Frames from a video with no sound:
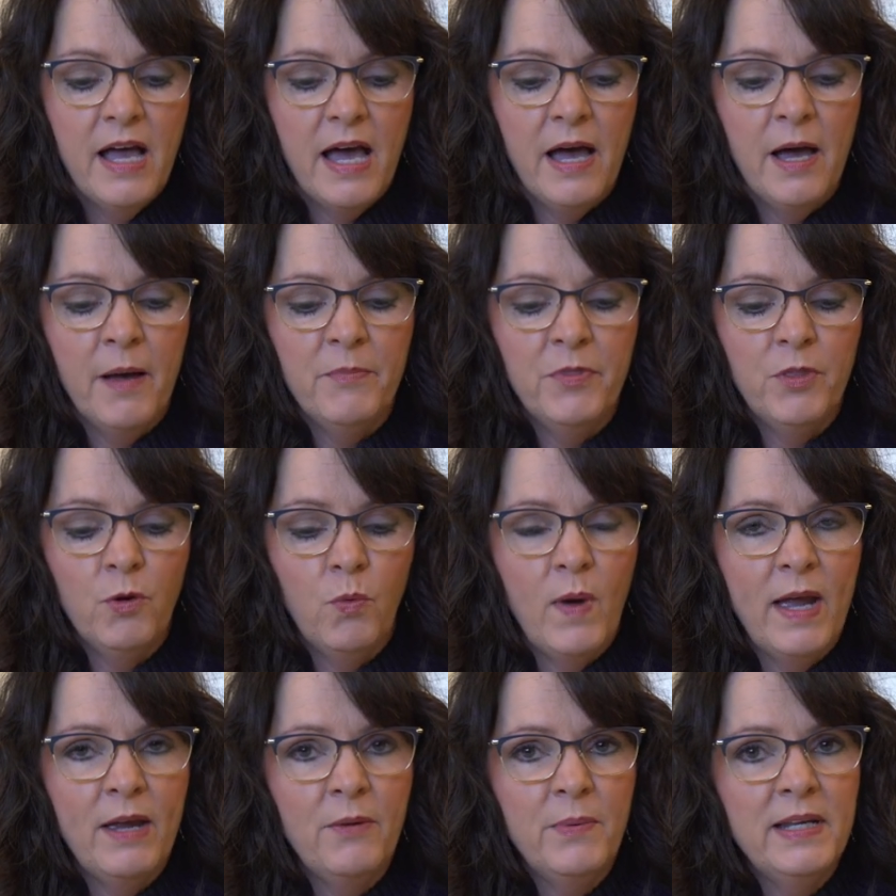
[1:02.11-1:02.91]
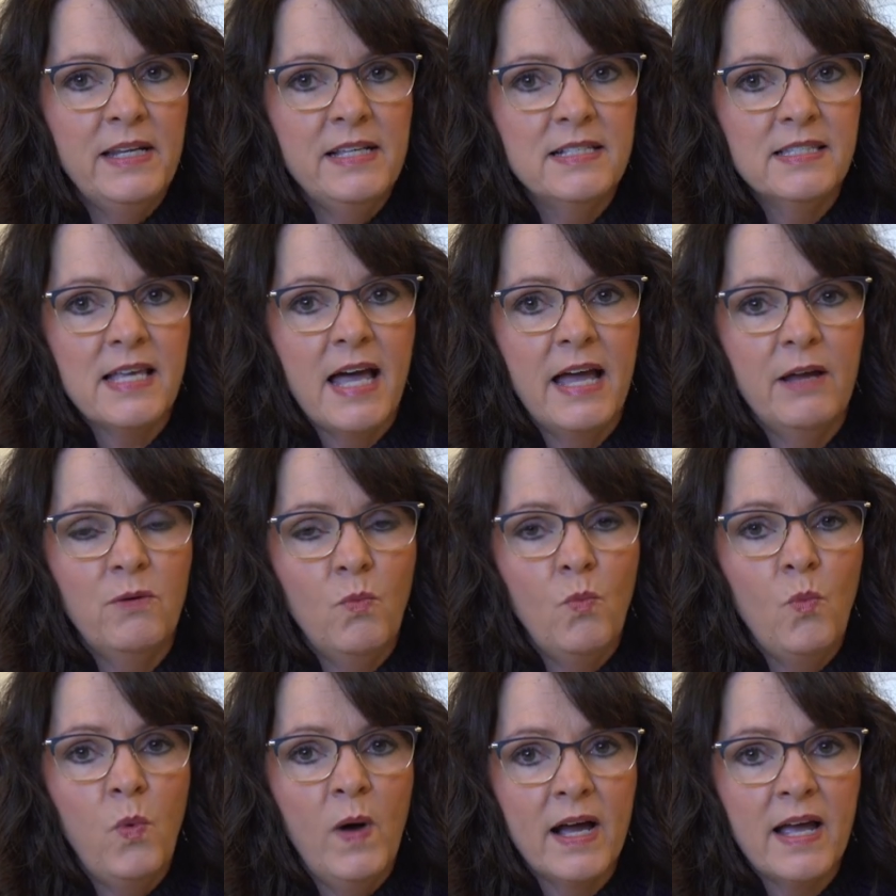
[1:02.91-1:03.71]
The way we
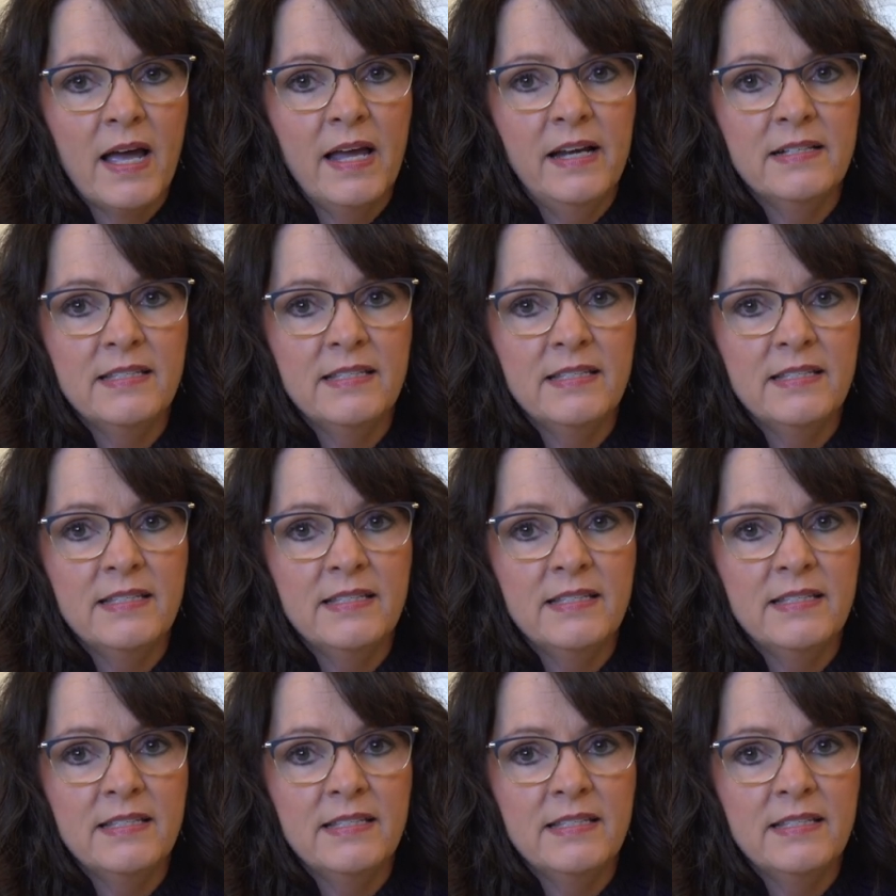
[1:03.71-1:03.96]
decide what kind